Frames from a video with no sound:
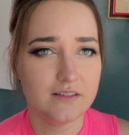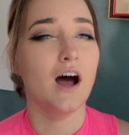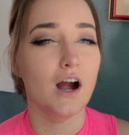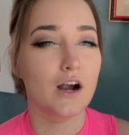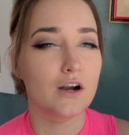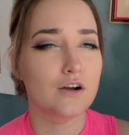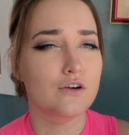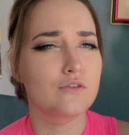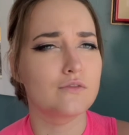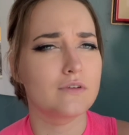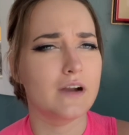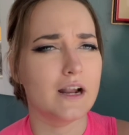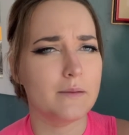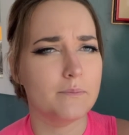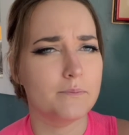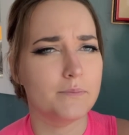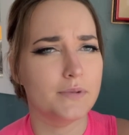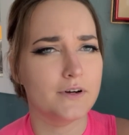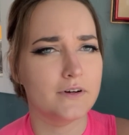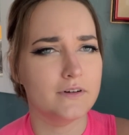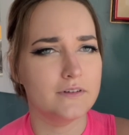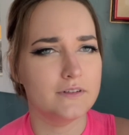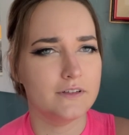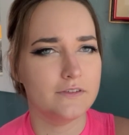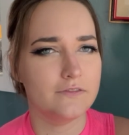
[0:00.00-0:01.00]
Our Great
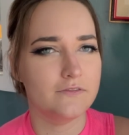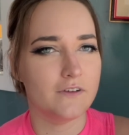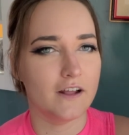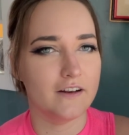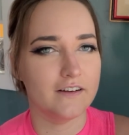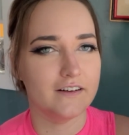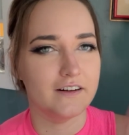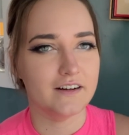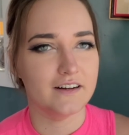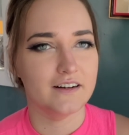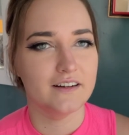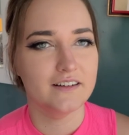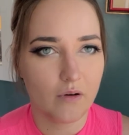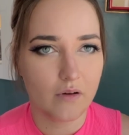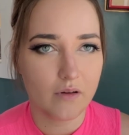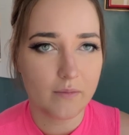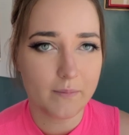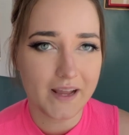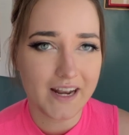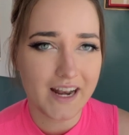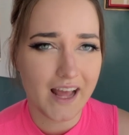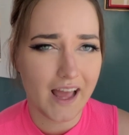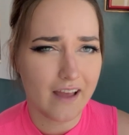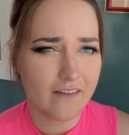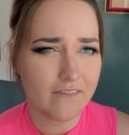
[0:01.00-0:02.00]
Bird Defender. While we
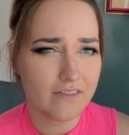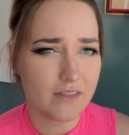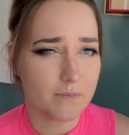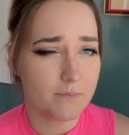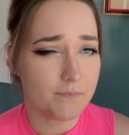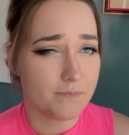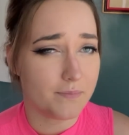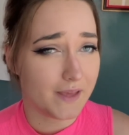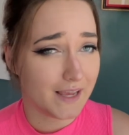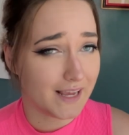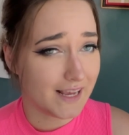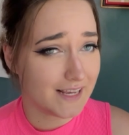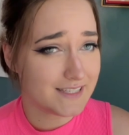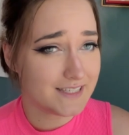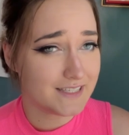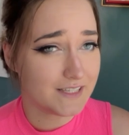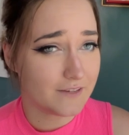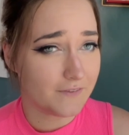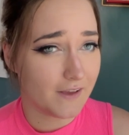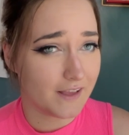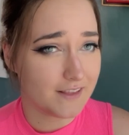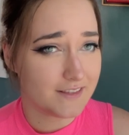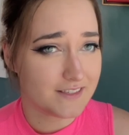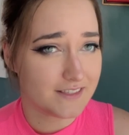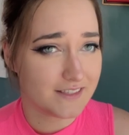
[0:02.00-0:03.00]
may not have the biggest
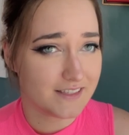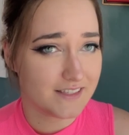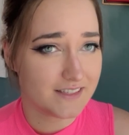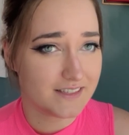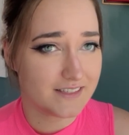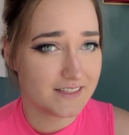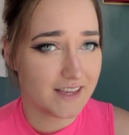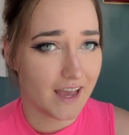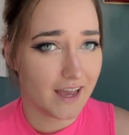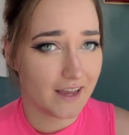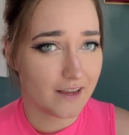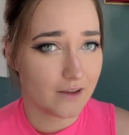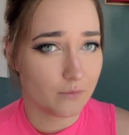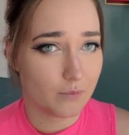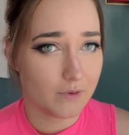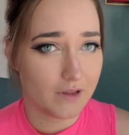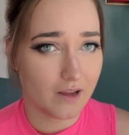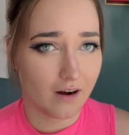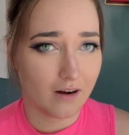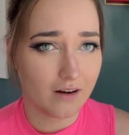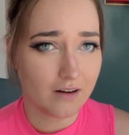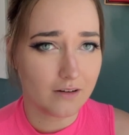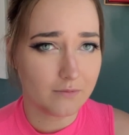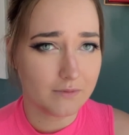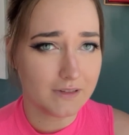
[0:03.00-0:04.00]
defense in this deck, we
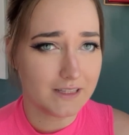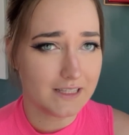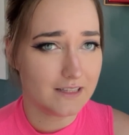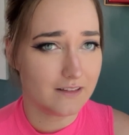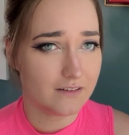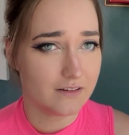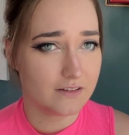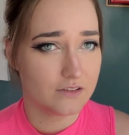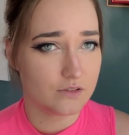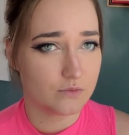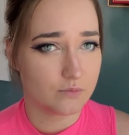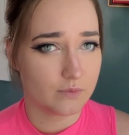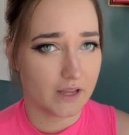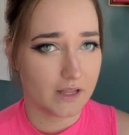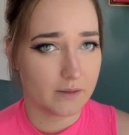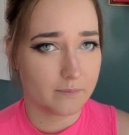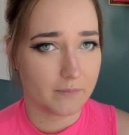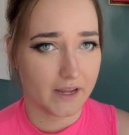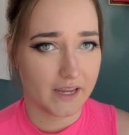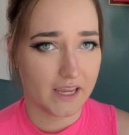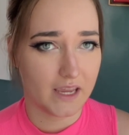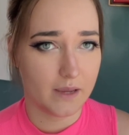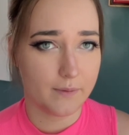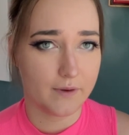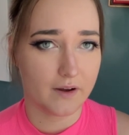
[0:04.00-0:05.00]
aren't really looking to win
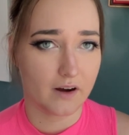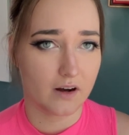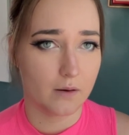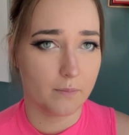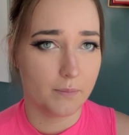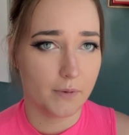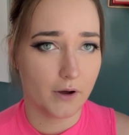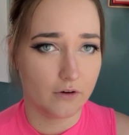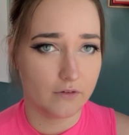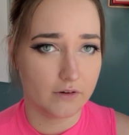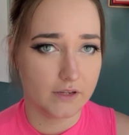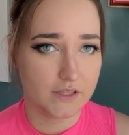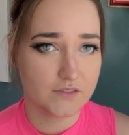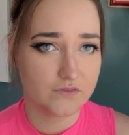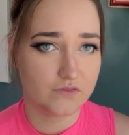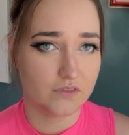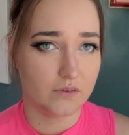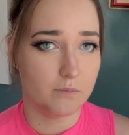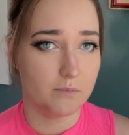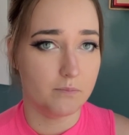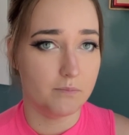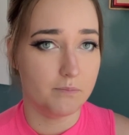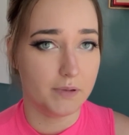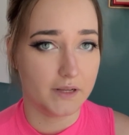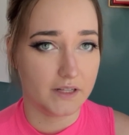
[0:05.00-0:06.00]
by keeping our opponents
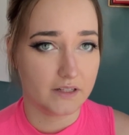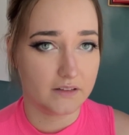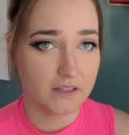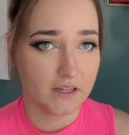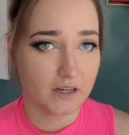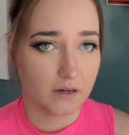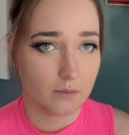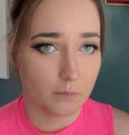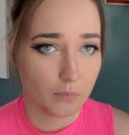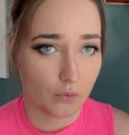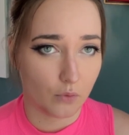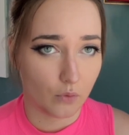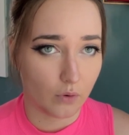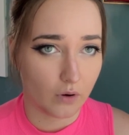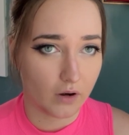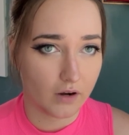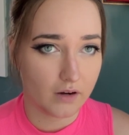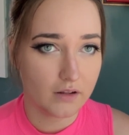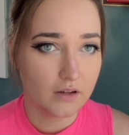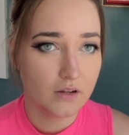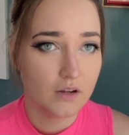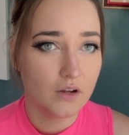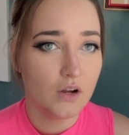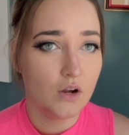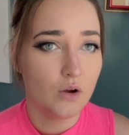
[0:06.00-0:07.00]
from building a
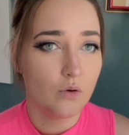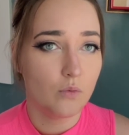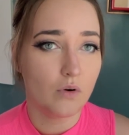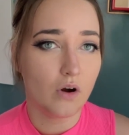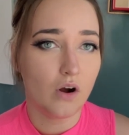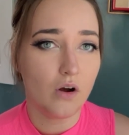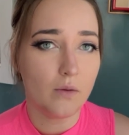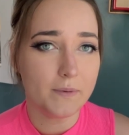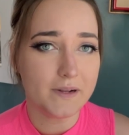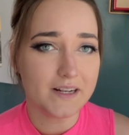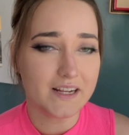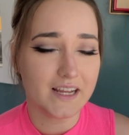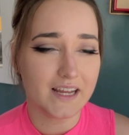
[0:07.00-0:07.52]
board. We're hoping to